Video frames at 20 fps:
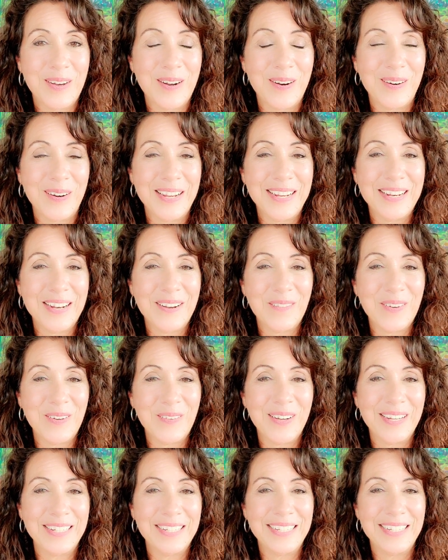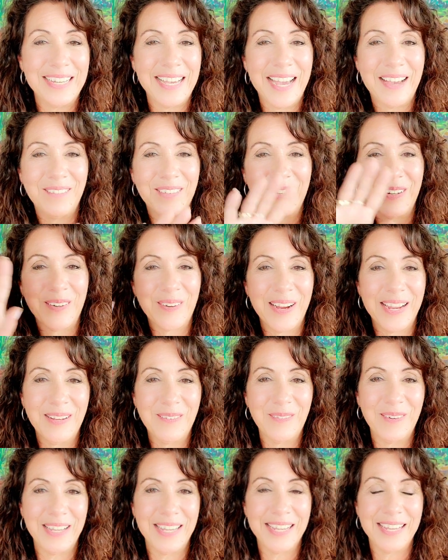All right, everyone. Have a
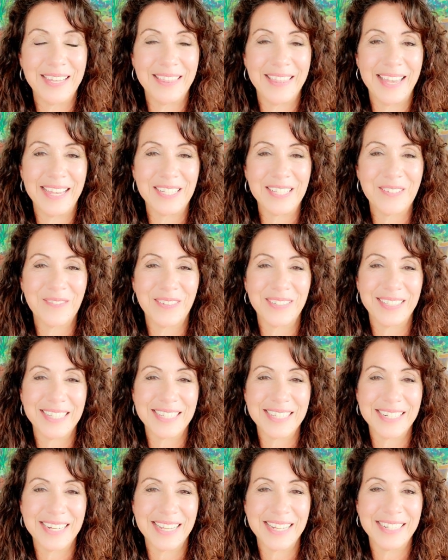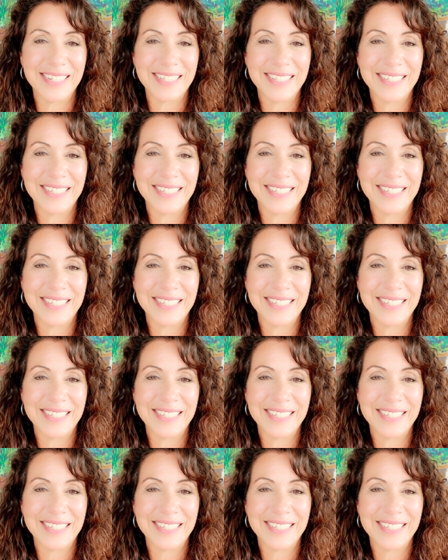great week. Thanks for listening.